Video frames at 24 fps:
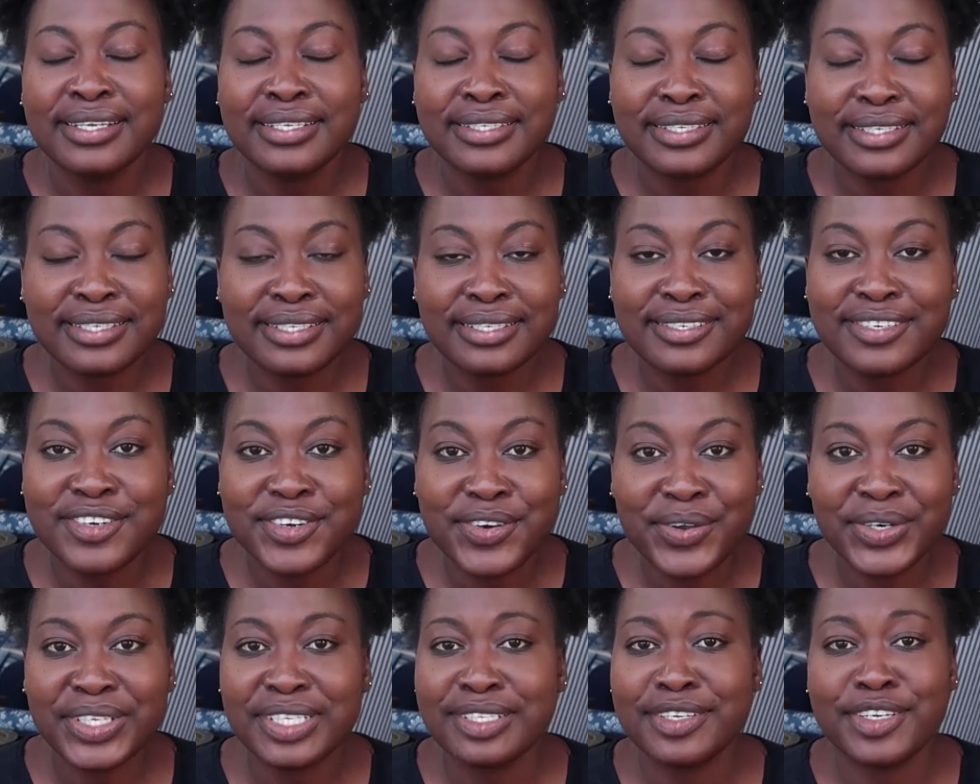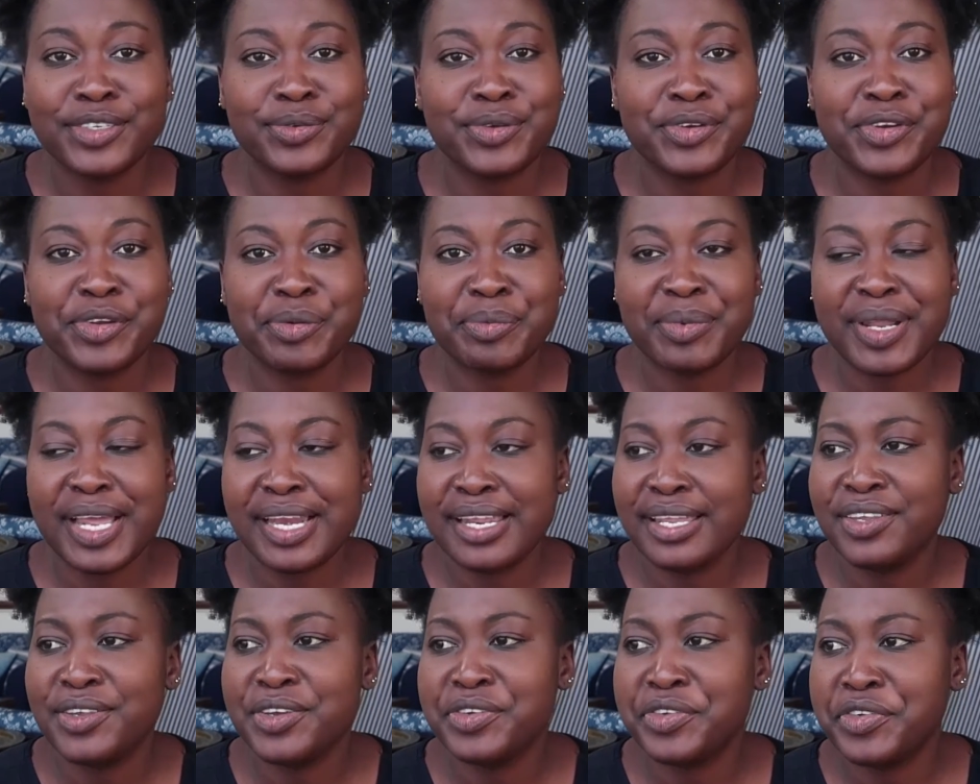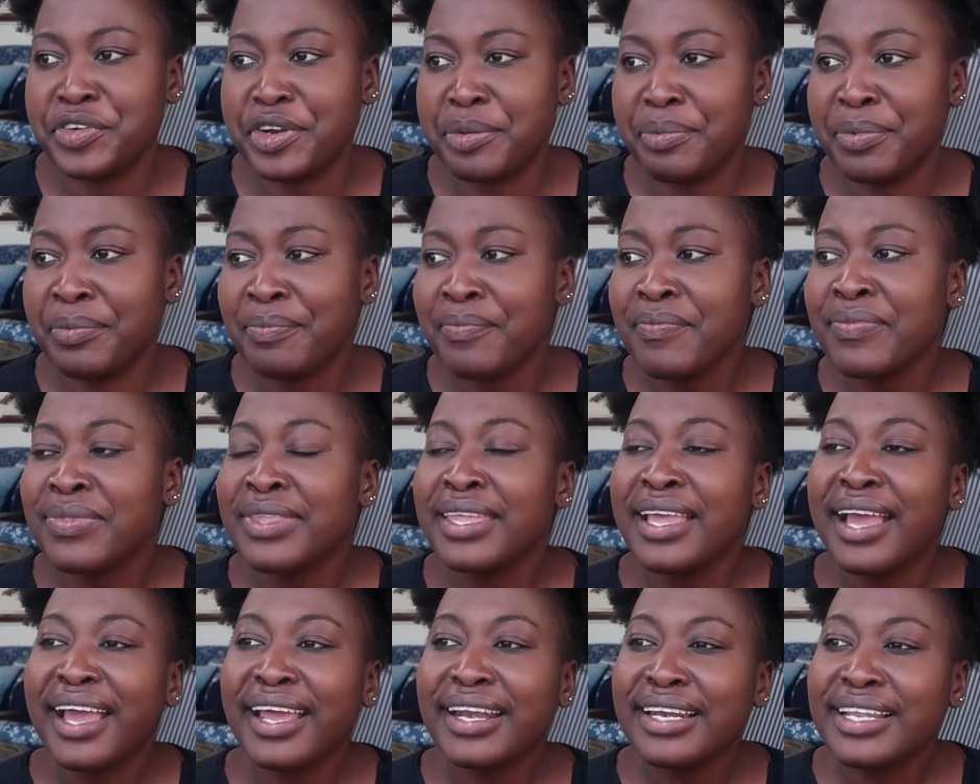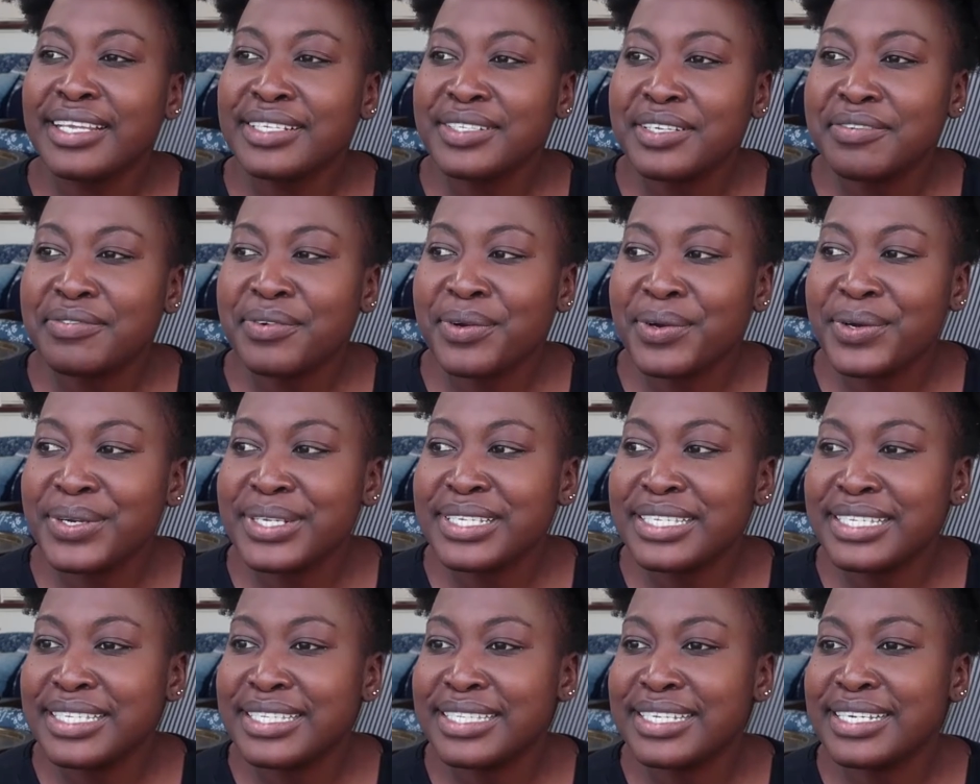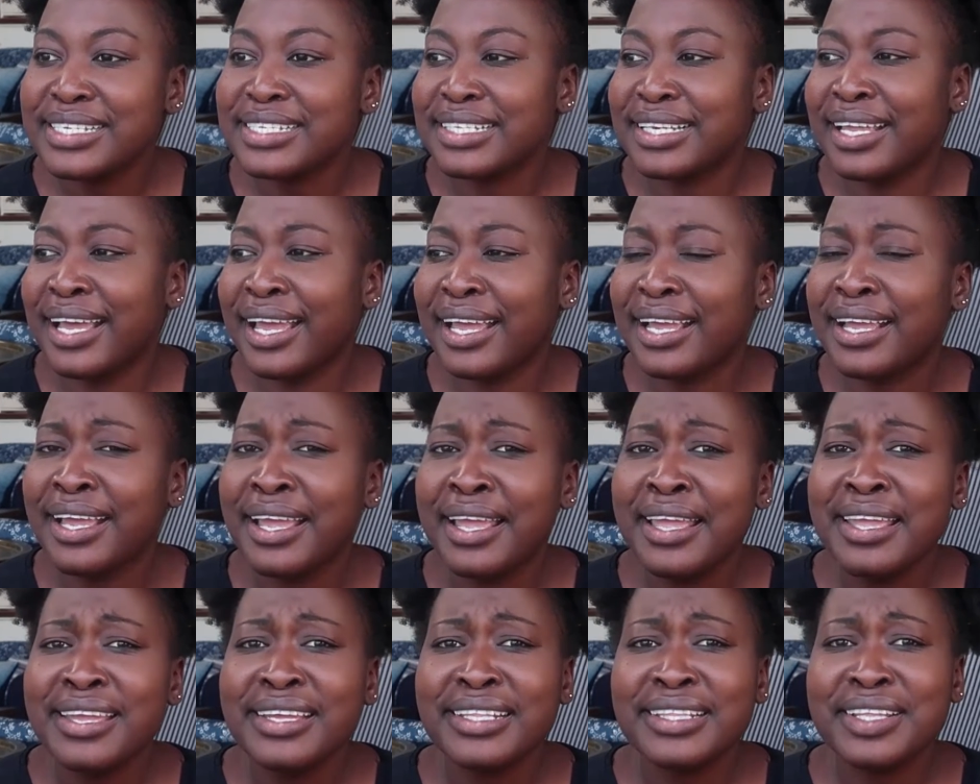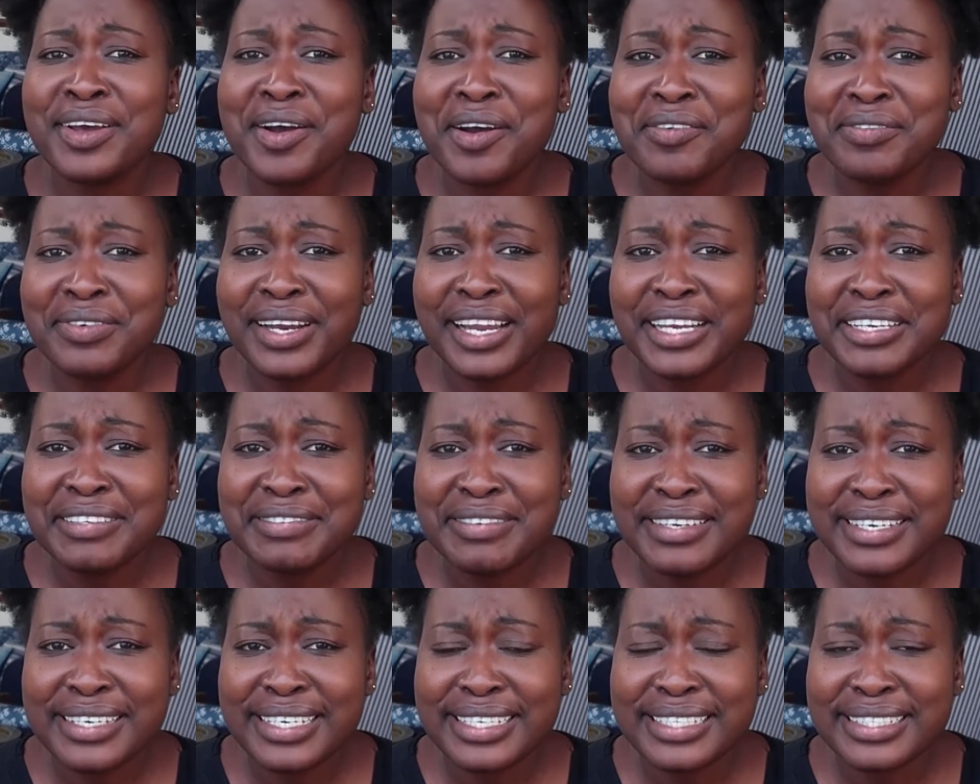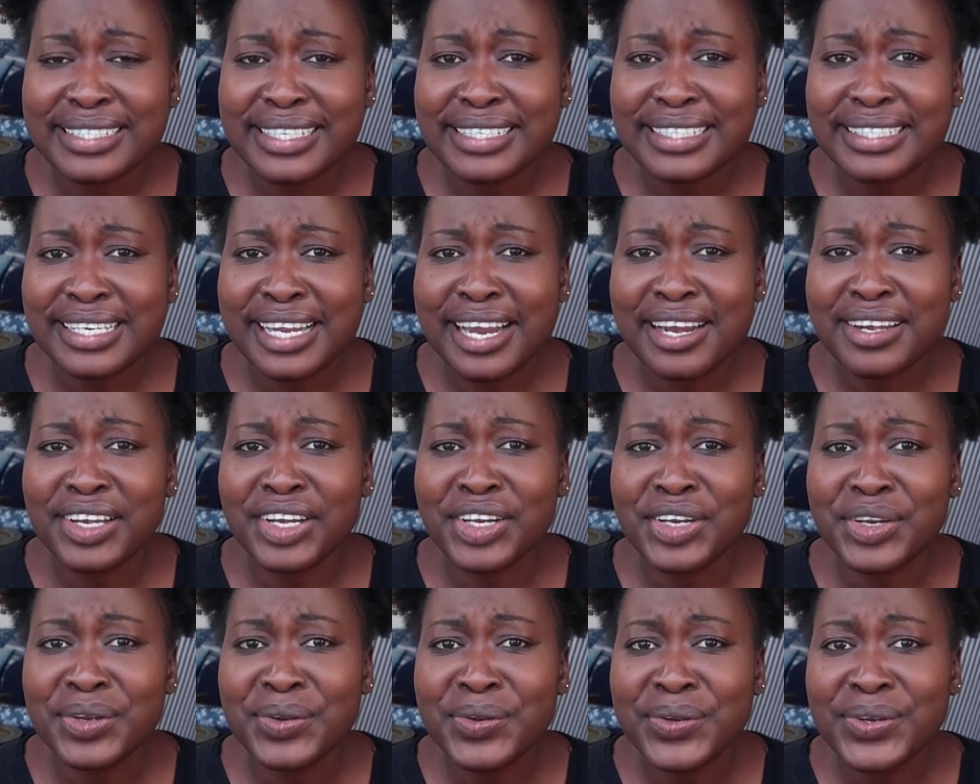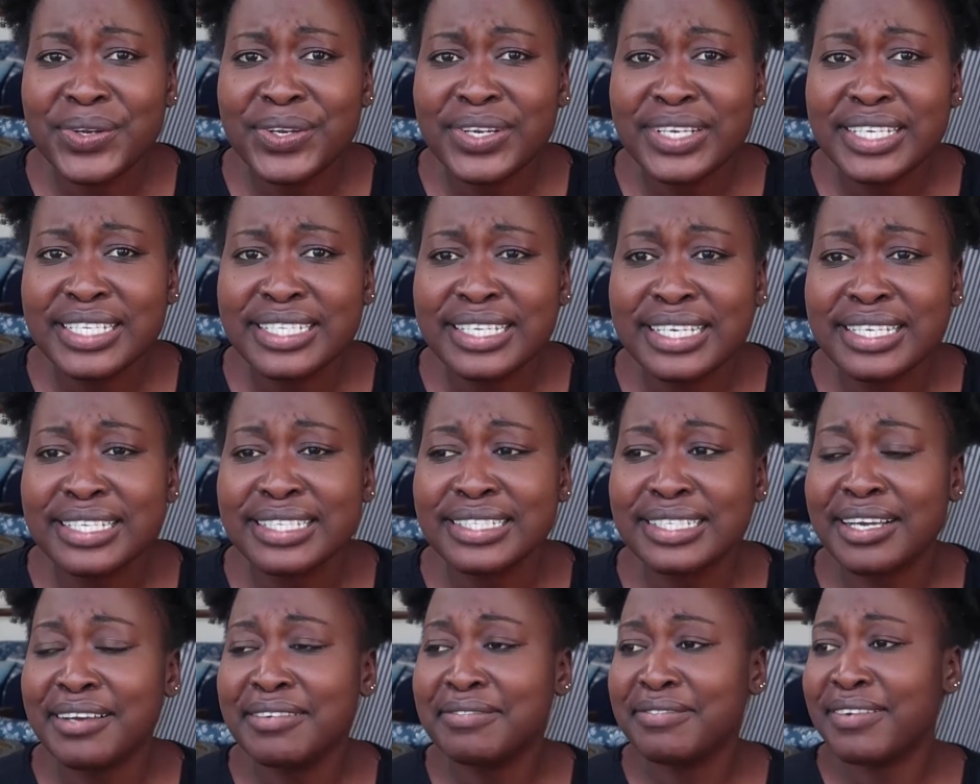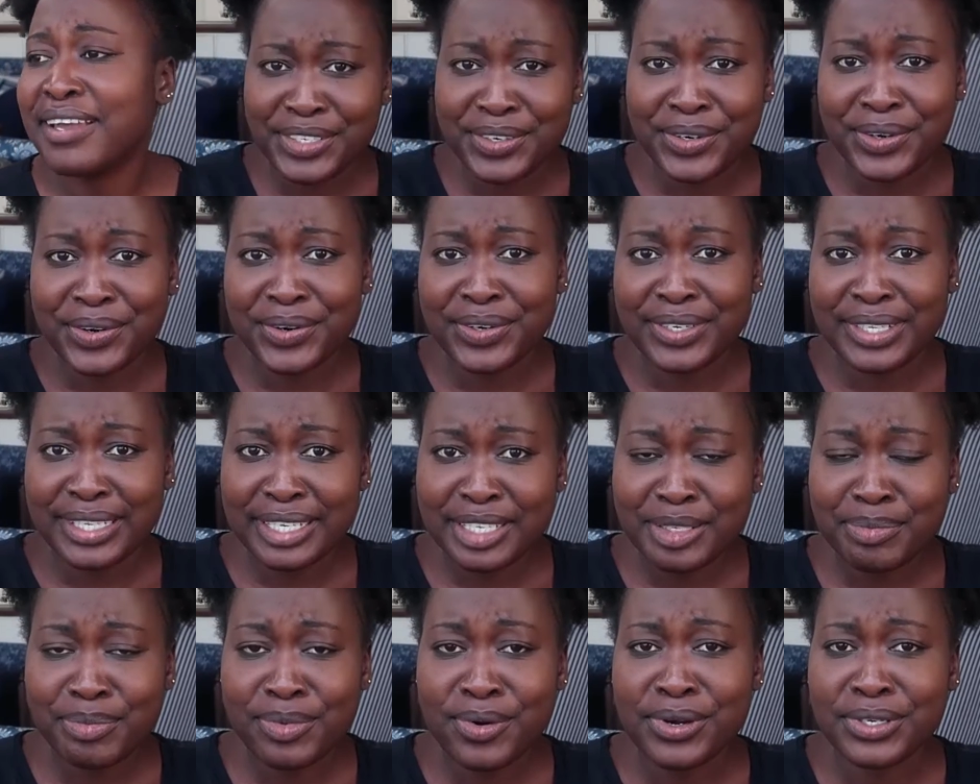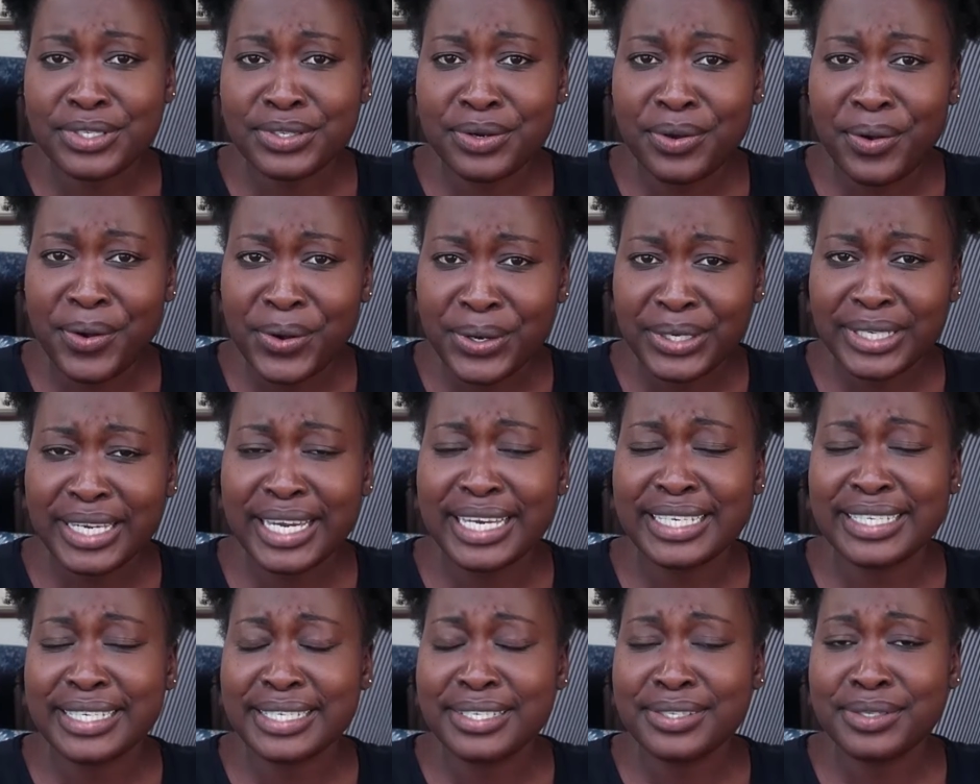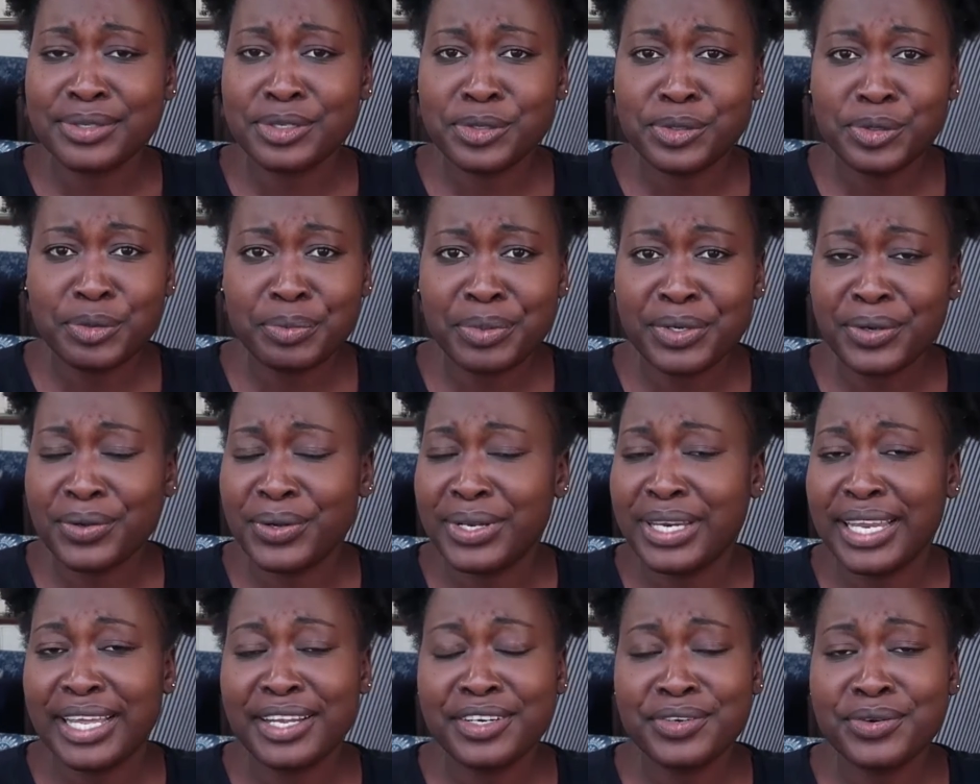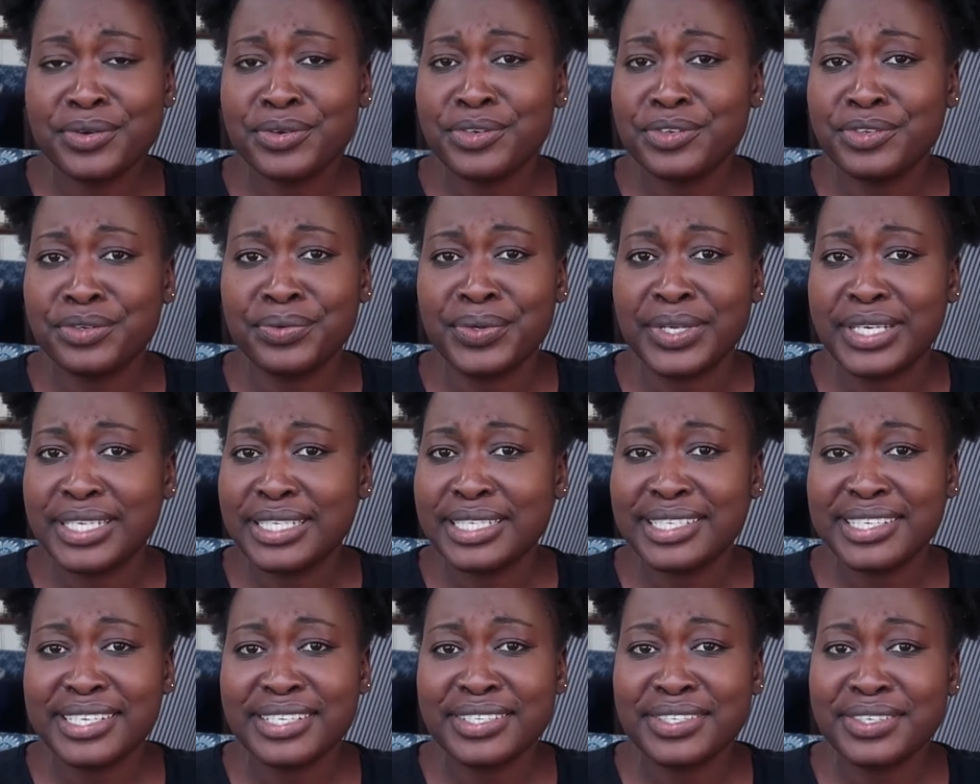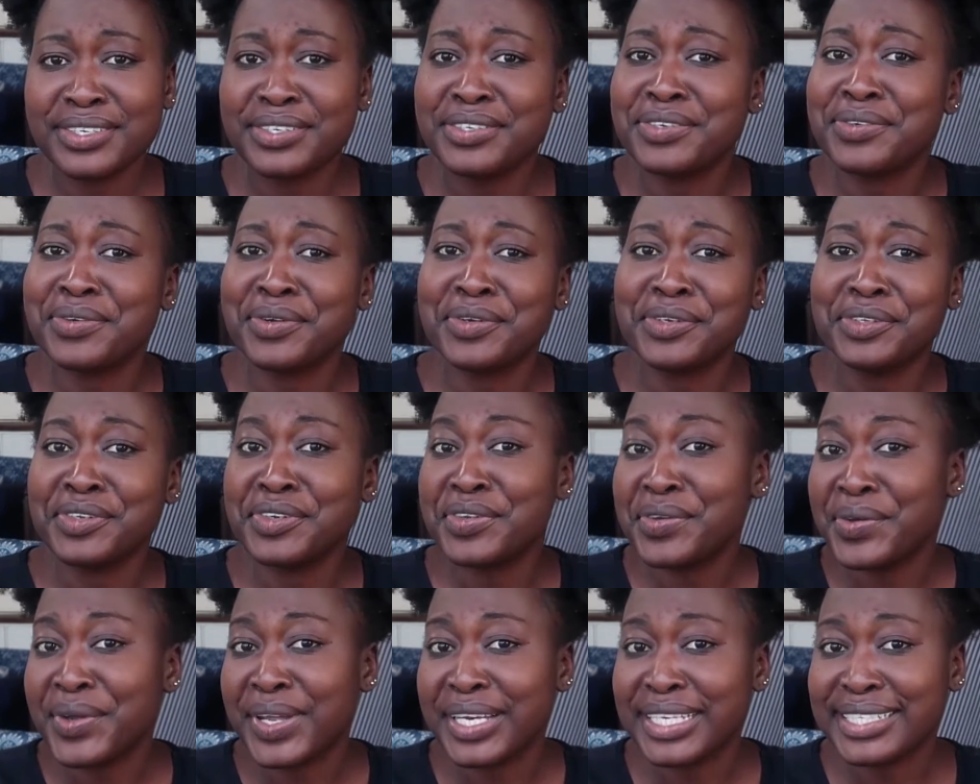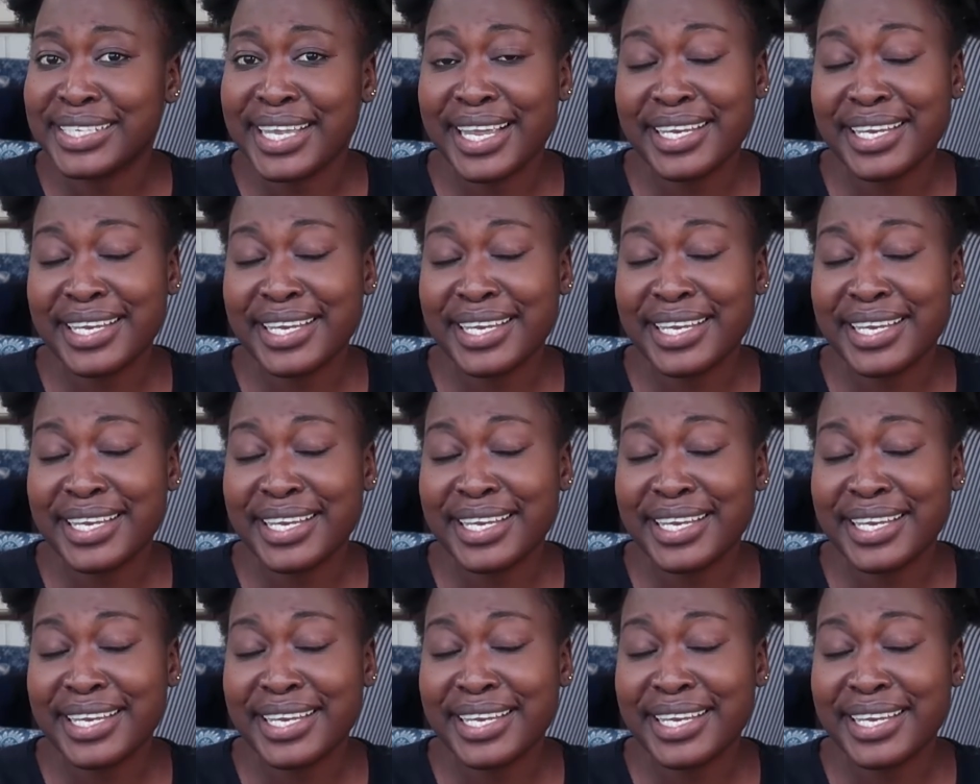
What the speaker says: Just note that when you're planning your trip, unless of course there's like the overnight ferries that carry goods and stuff. If you're on this boat all night, it's super cool. Like, don't do it, just don't do it.